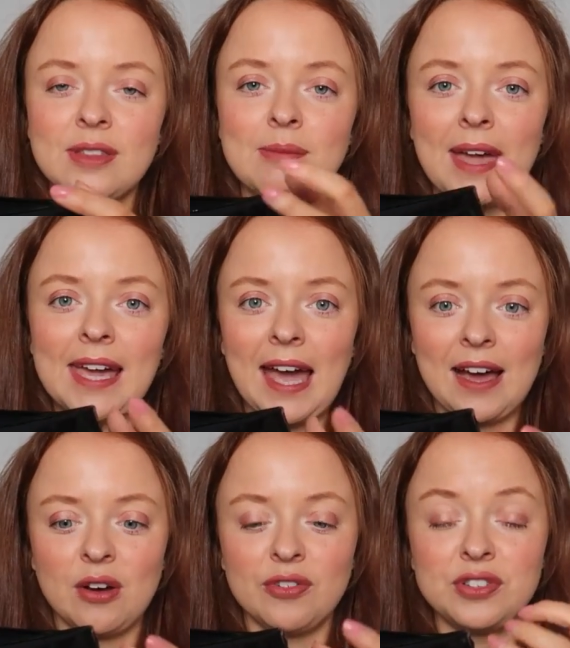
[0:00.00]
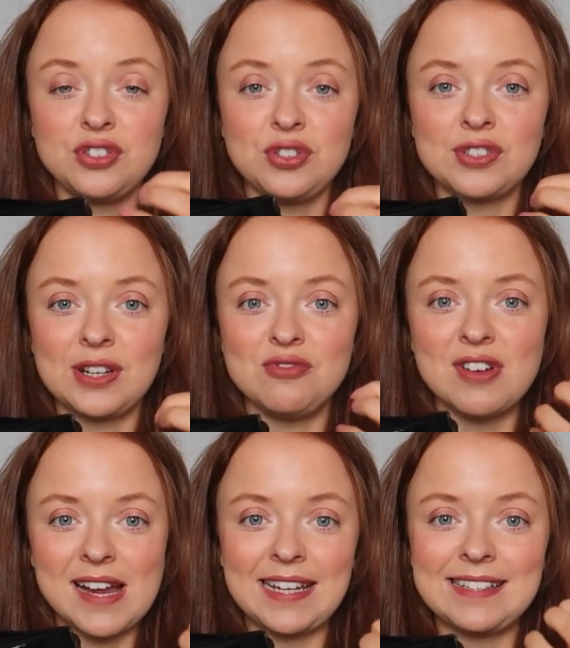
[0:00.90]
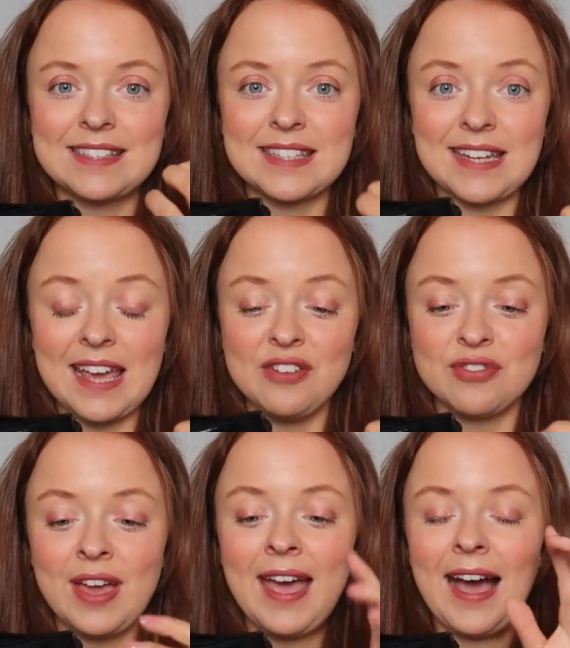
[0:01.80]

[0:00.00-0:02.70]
that they make it out of is usually really stiff,